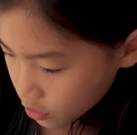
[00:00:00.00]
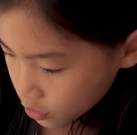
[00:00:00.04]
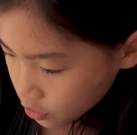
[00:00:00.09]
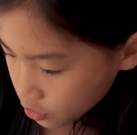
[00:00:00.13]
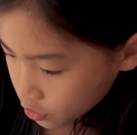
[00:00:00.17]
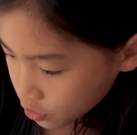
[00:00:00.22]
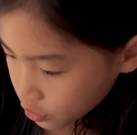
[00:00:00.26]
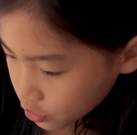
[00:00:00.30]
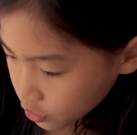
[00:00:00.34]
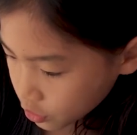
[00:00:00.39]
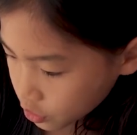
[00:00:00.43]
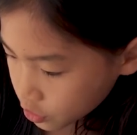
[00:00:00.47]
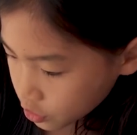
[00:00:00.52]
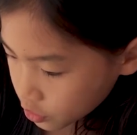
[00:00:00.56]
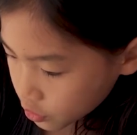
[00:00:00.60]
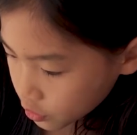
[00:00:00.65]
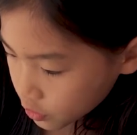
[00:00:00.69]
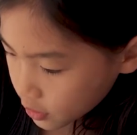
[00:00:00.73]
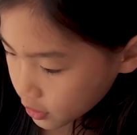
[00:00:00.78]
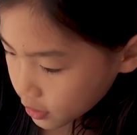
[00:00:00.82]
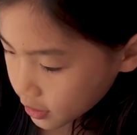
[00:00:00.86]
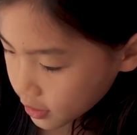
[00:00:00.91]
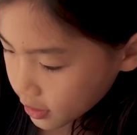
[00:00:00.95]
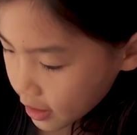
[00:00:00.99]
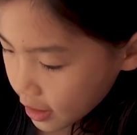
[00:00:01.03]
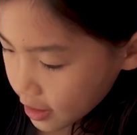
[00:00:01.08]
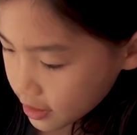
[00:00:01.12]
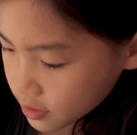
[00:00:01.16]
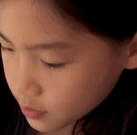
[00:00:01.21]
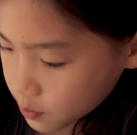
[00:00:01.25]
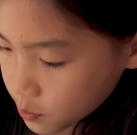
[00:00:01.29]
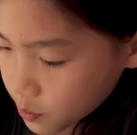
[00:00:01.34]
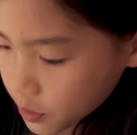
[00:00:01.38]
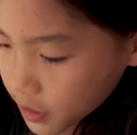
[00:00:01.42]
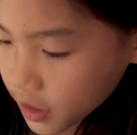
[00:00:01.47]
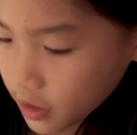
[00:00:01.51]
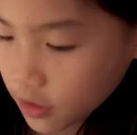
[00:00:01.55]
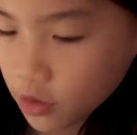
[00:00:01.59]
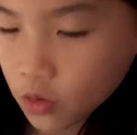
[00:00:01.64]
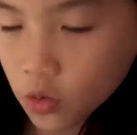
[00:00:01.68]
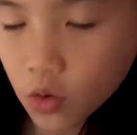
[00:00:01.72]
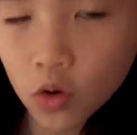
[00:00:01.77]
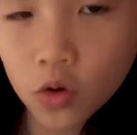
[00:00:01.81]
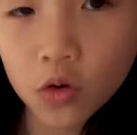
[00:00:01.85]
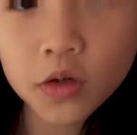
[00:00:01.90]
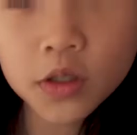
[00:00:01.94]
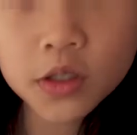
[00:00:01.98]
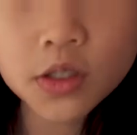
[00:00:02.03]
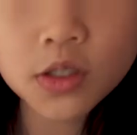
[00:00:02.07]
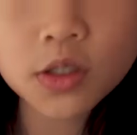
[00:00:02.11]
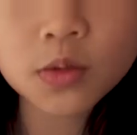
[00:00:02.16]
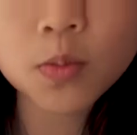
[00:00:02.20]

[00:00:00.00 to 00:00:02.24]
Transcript: You can do it as big or as